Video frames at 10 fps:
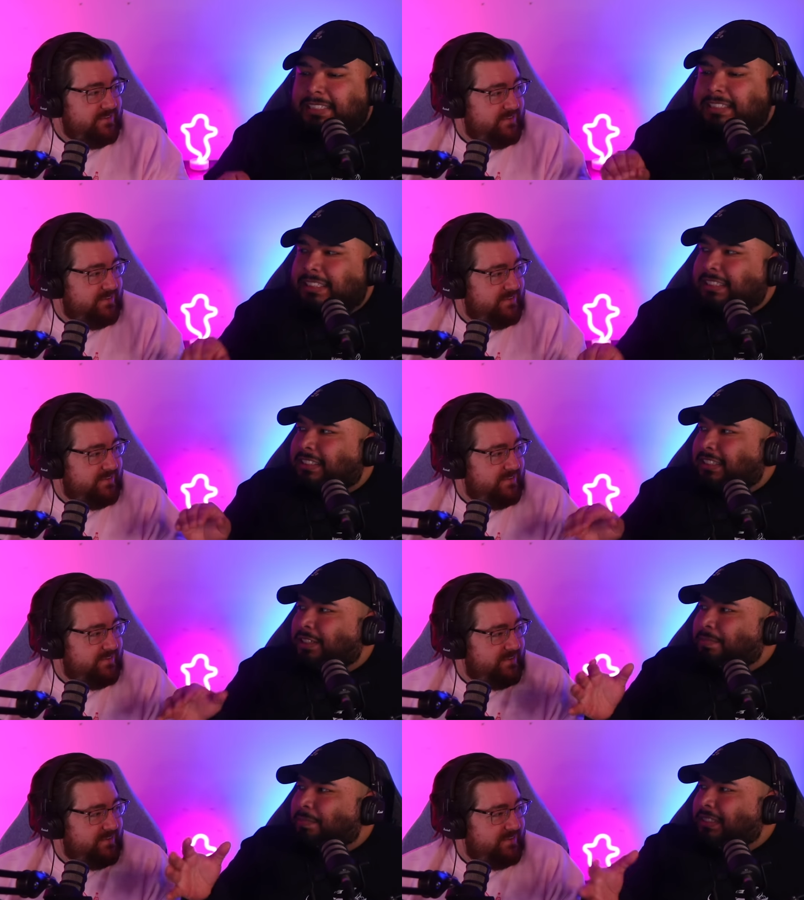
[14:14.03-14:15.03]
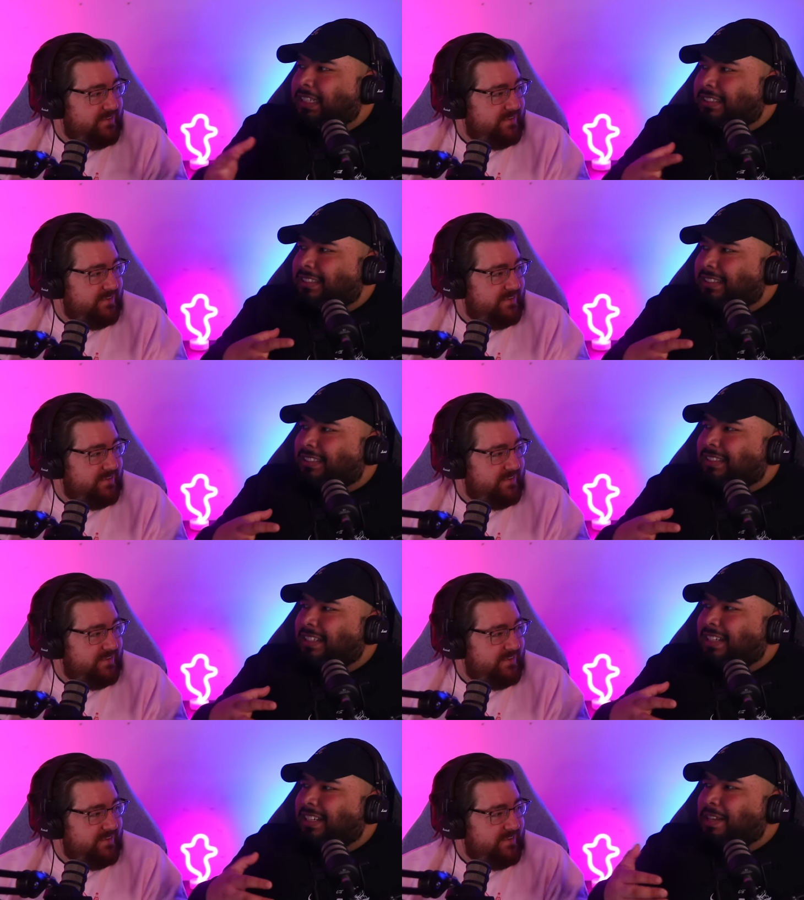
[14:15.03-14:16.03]
Speaker 1: sister possesses
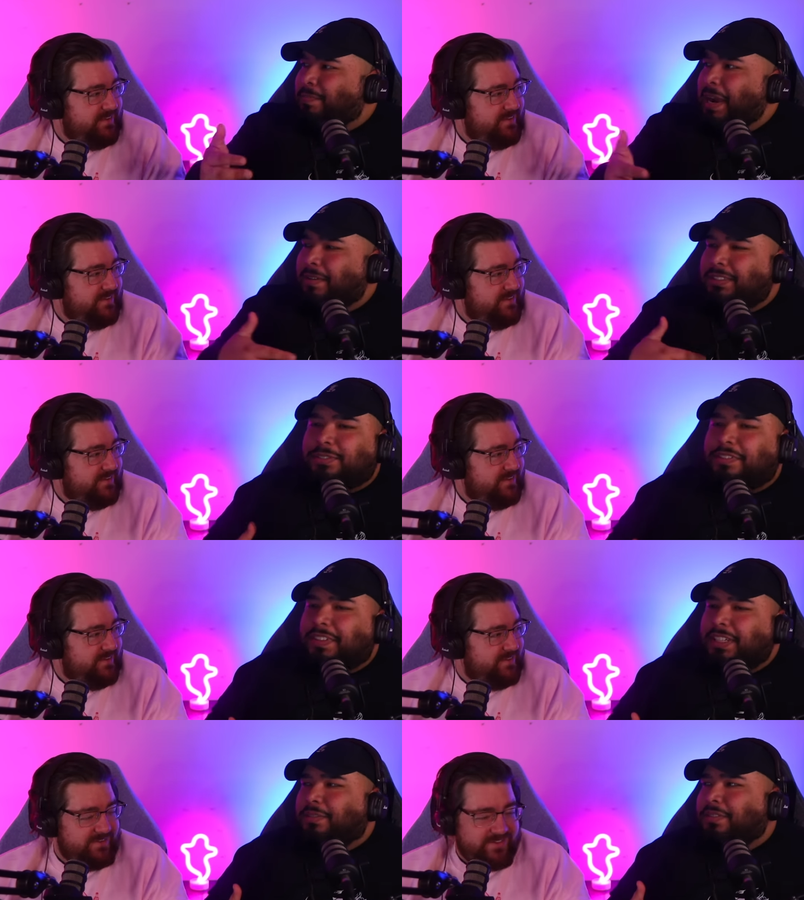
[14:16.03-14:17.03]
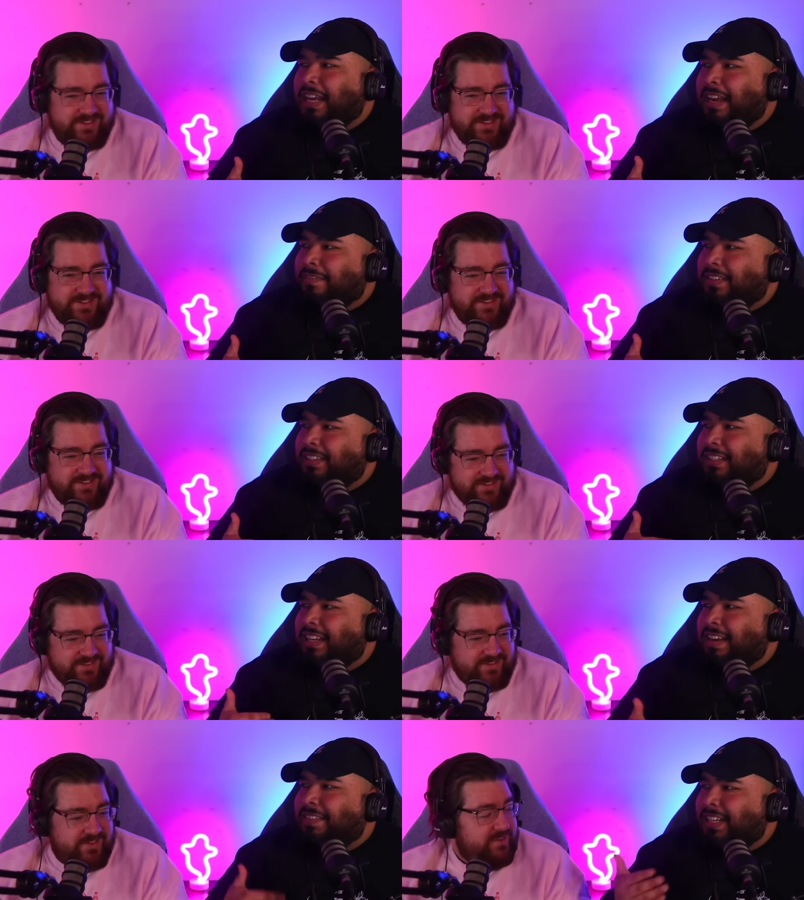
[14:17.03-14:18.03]
the power to reveal ev
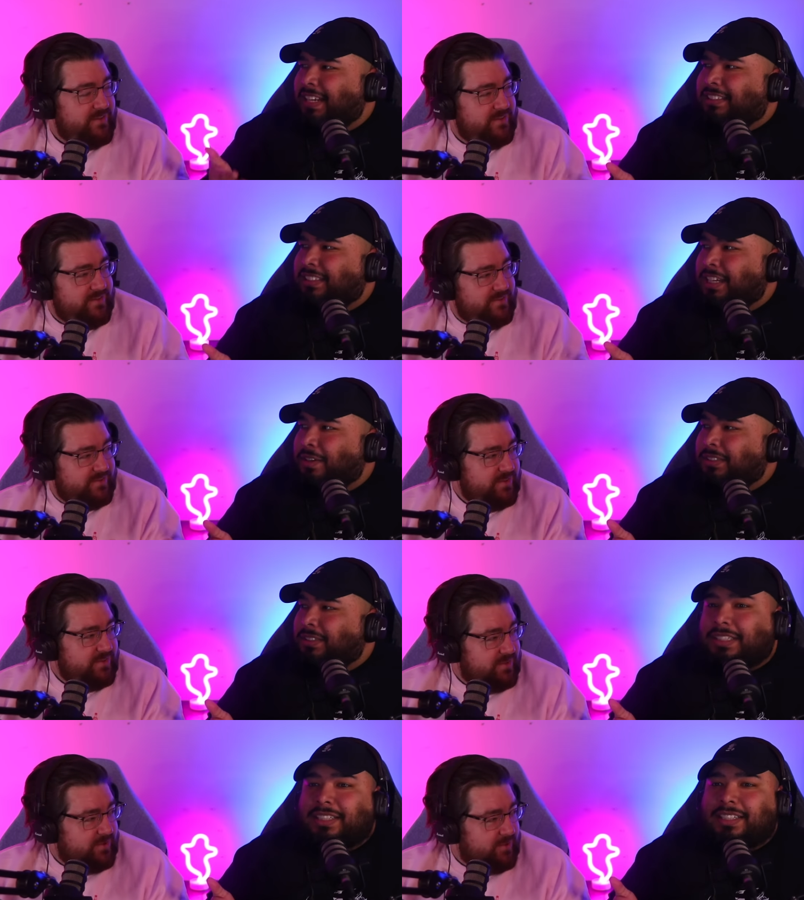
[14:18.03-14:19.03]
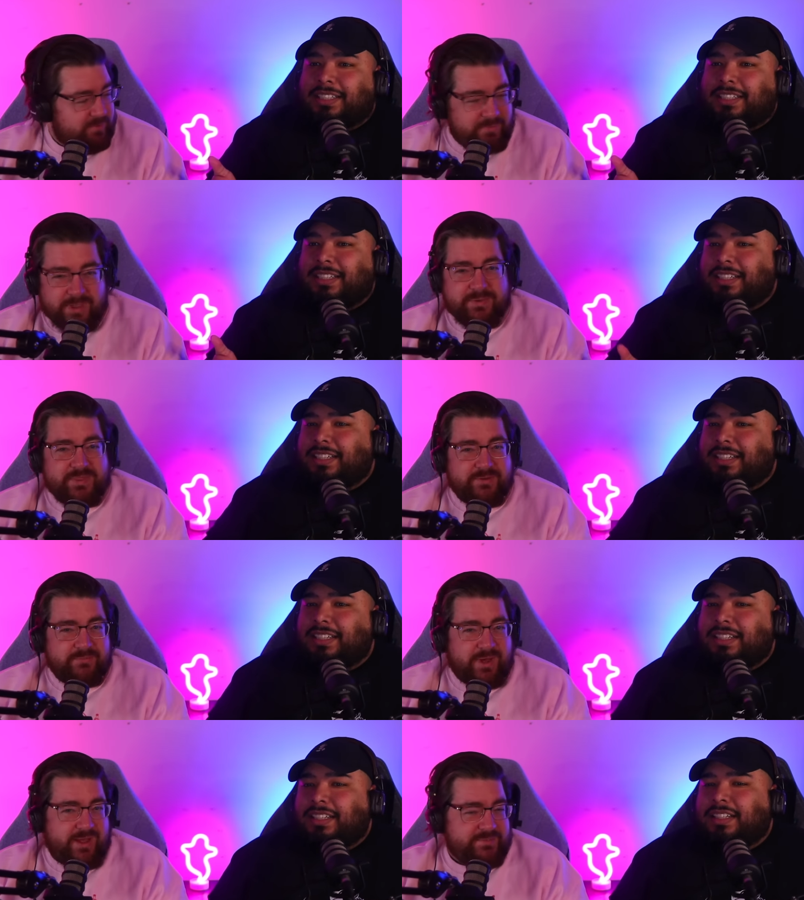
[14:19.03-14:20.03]
everything as it goes.
Speaker 2: Or maybe their
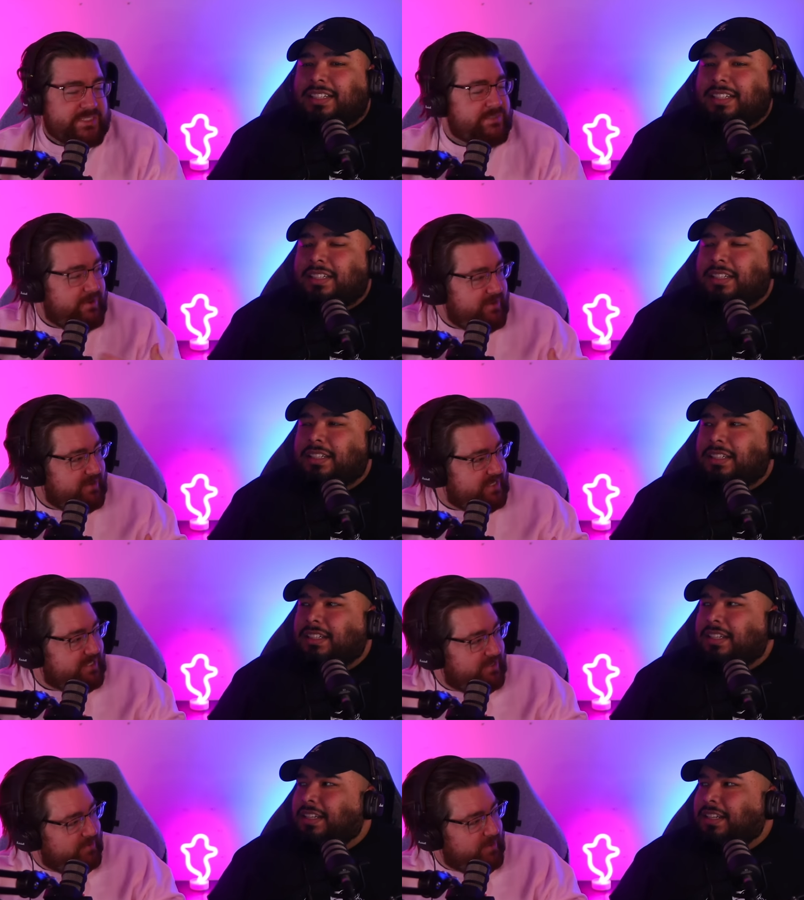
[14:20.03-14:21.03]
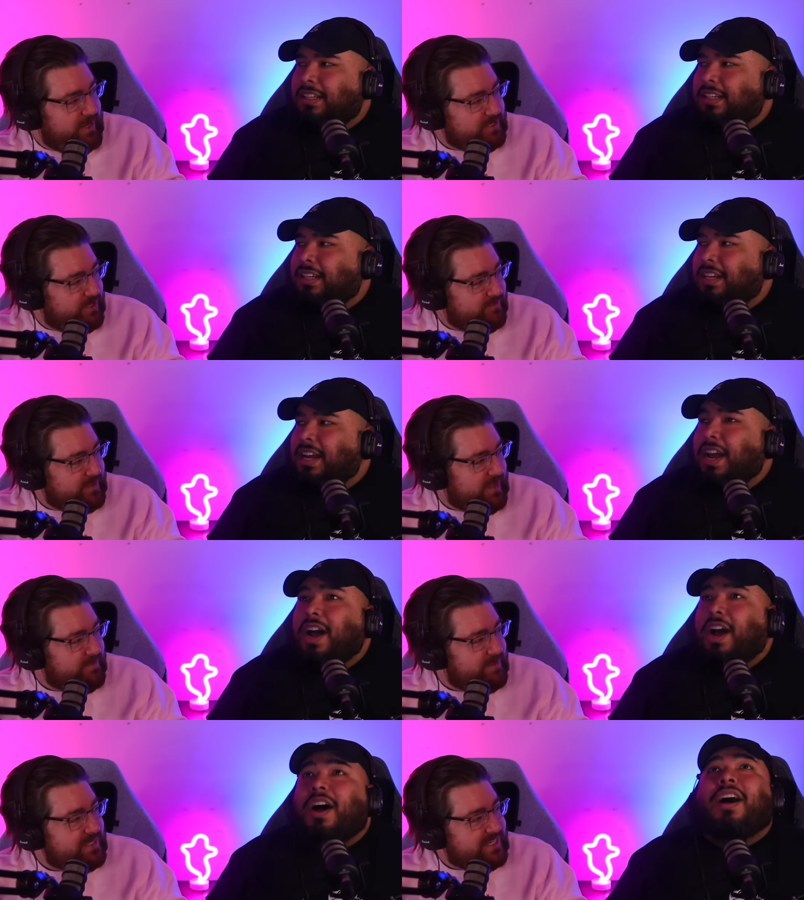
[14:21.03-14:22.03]
mom's spirit is here to watch over
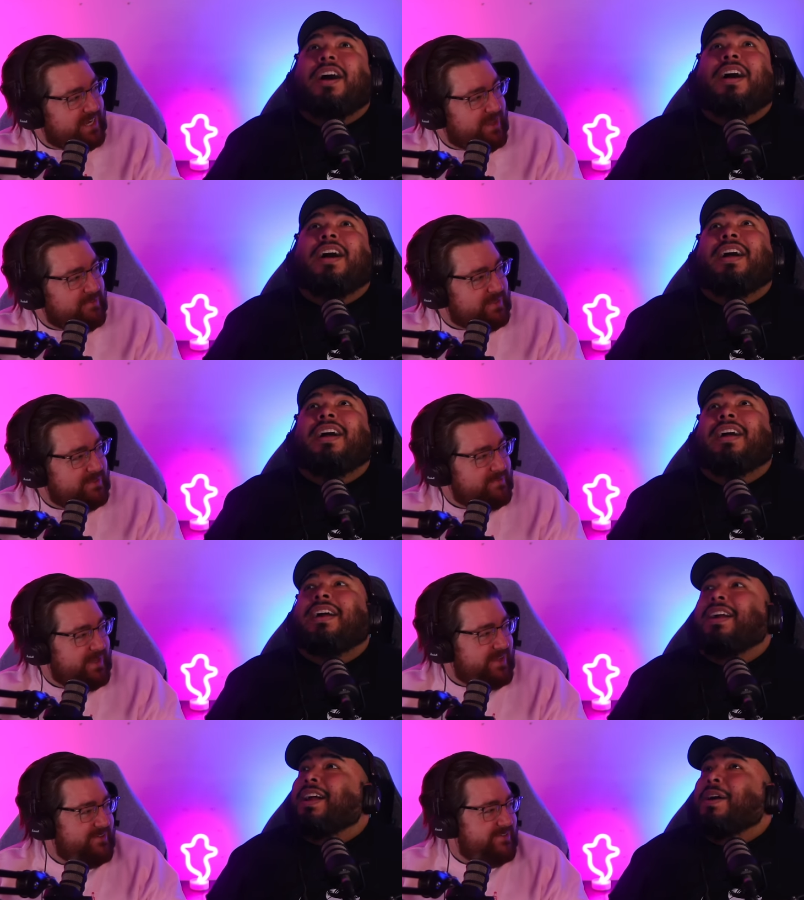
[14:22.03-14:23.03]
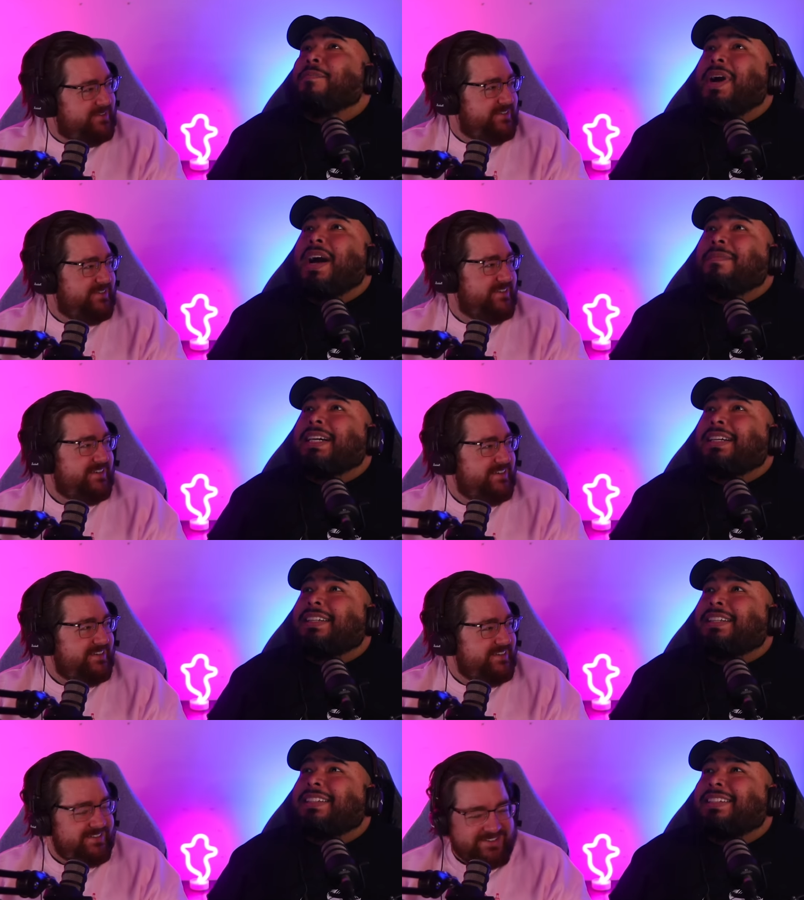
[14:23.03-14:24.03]
them and it's like helping them out.
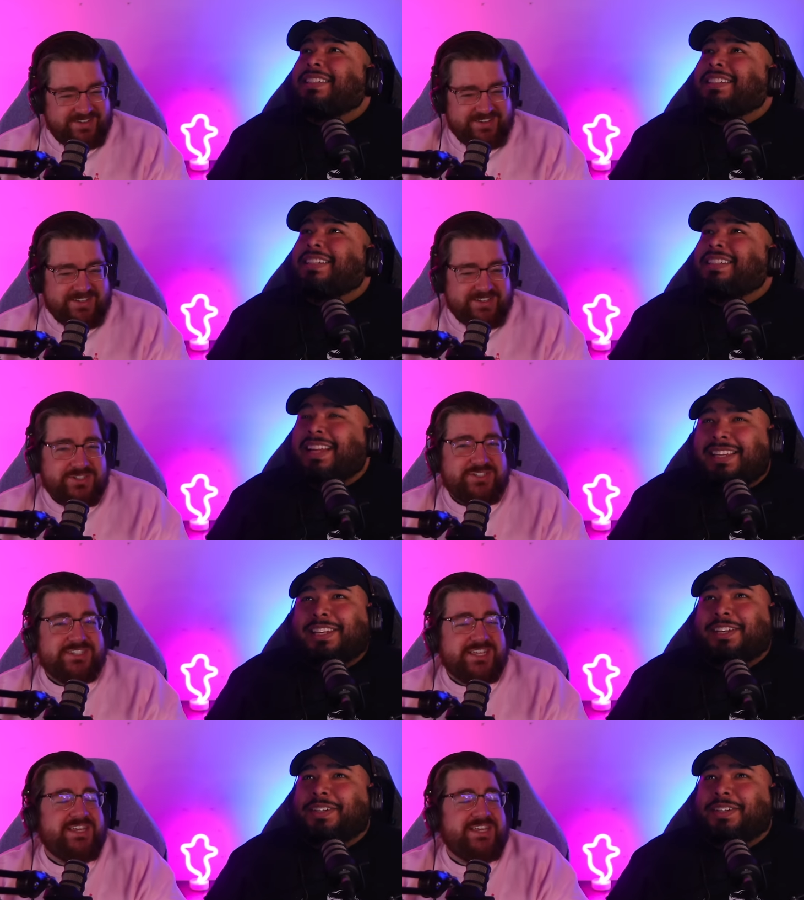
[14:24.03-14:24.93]
Mama!
Speaker 1: Thank just you.